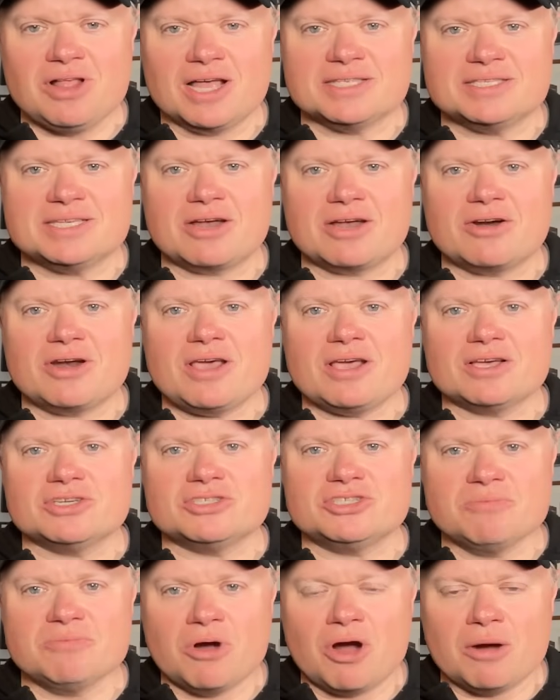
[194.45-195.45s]
on Saturday because
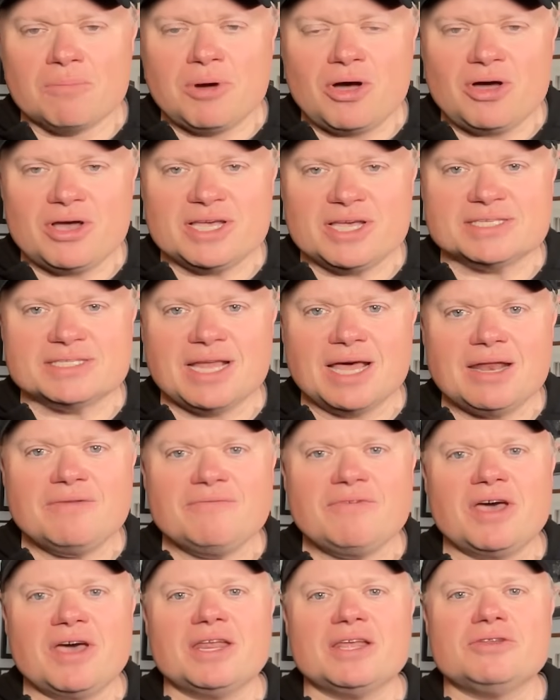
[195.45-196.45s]
Jim Harbaugh is not
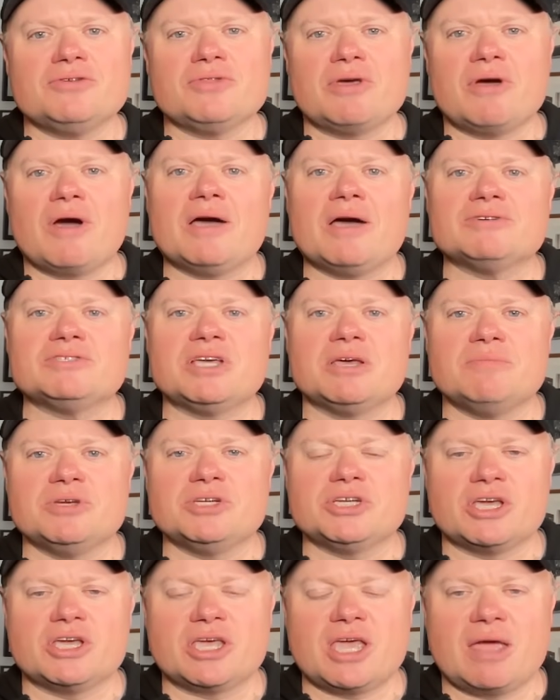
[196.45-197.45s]
invited to the Ohio
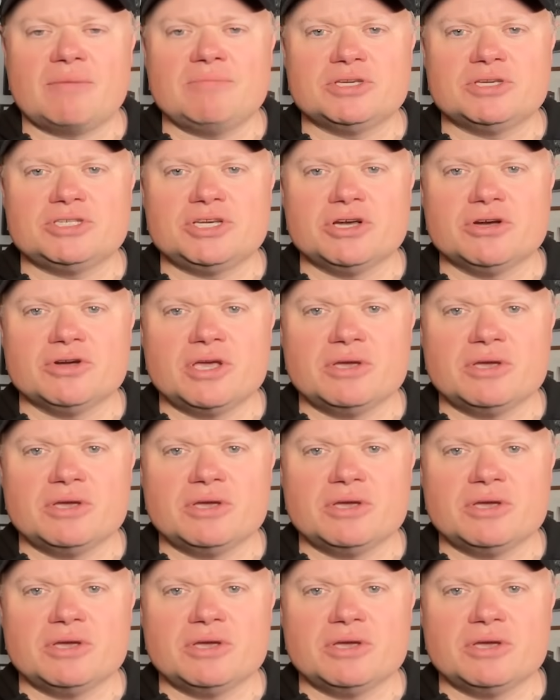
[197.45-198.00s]
State-Michigan game this year.